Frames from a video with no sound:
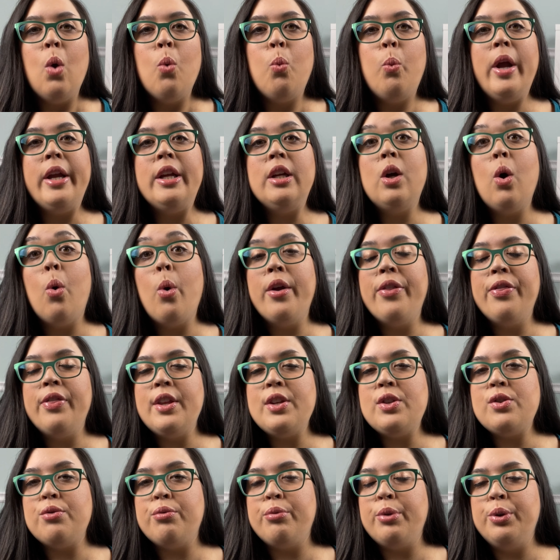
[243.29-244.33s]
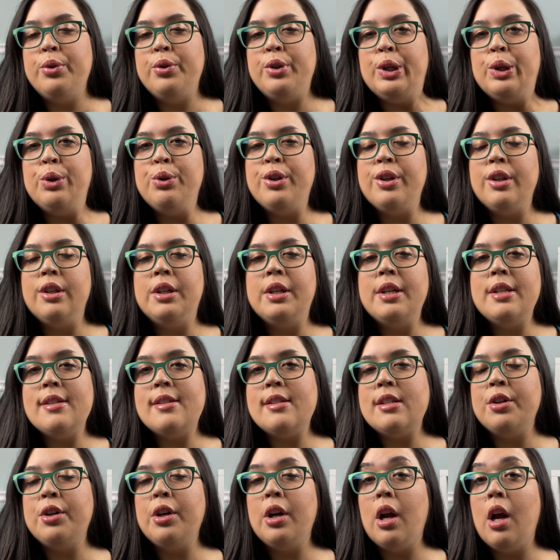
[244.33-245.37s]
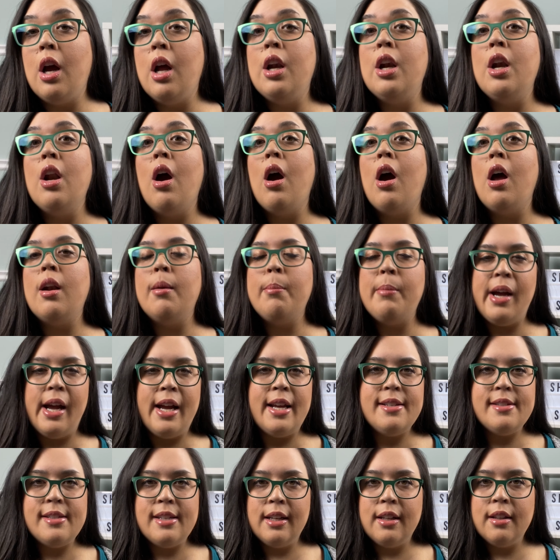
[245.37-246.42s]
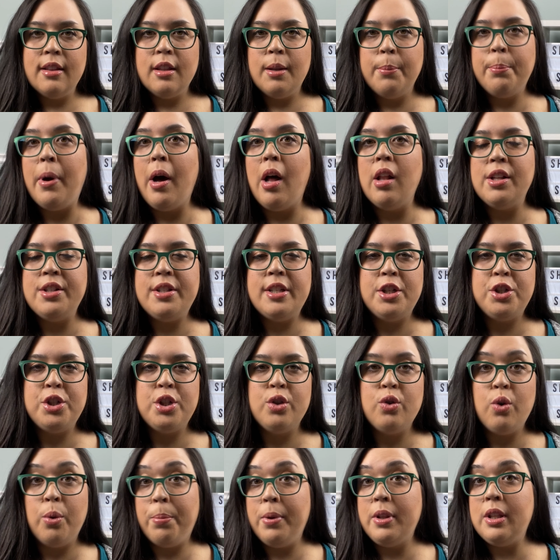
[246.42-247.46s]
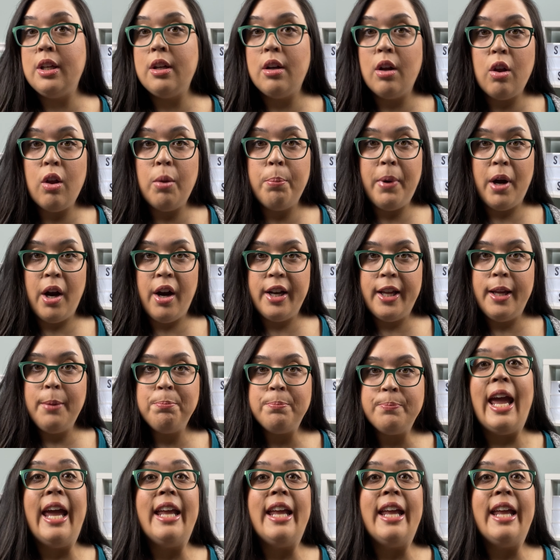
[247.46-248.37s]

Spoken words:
When going this route, you could consider anonymizing the politician or political party